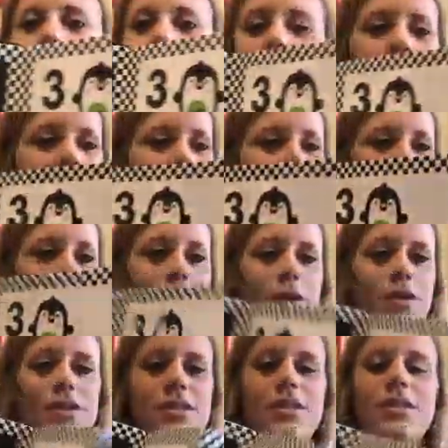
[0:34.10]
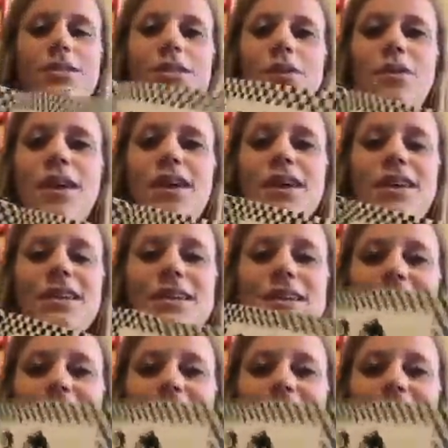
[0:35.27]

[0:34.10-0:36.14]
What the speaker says: fold out books. So they can